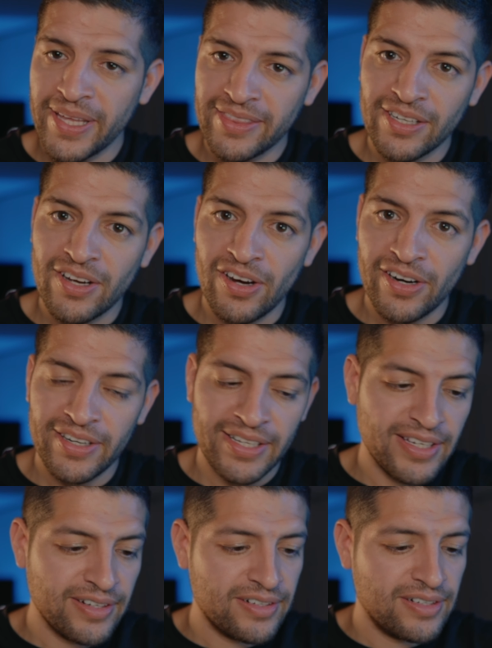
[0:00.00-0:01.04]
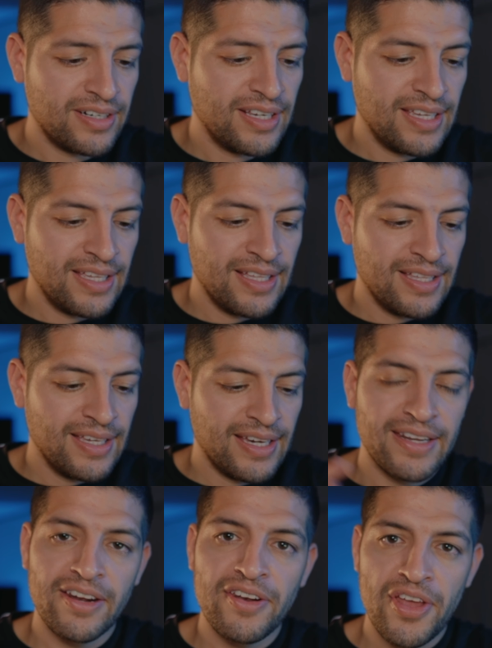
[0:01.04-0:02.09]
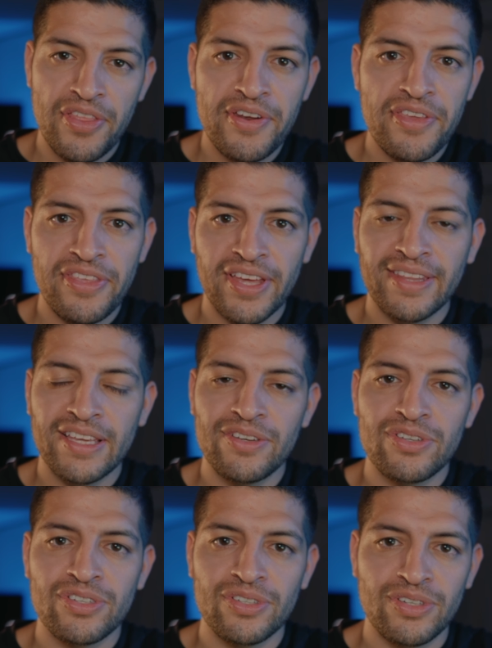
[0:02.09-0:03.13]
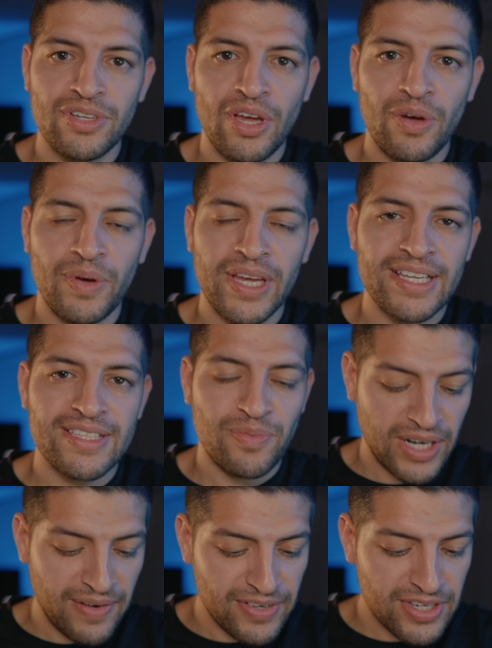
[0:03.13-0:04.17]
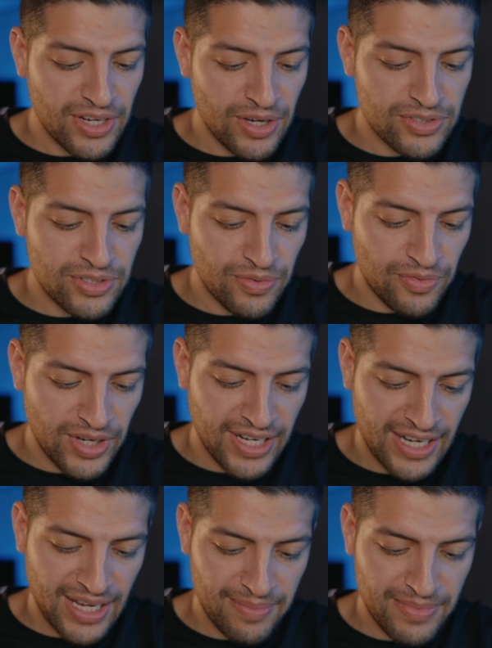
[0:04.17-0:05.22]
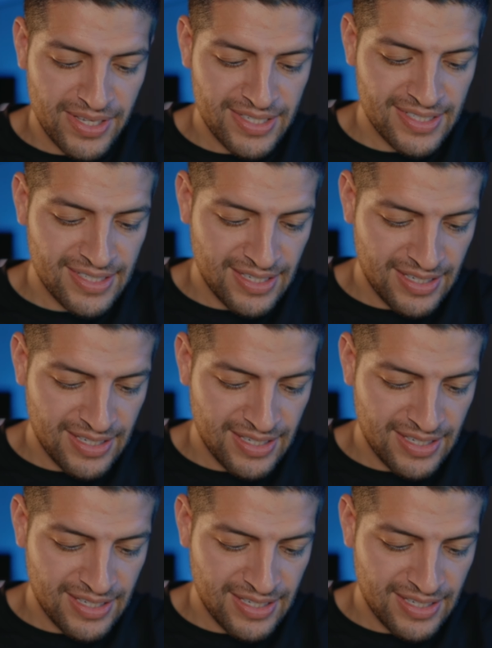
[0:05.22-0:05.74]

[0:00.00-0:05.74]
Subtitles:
the card here. And another thing that you should know is whenever you go to rename this,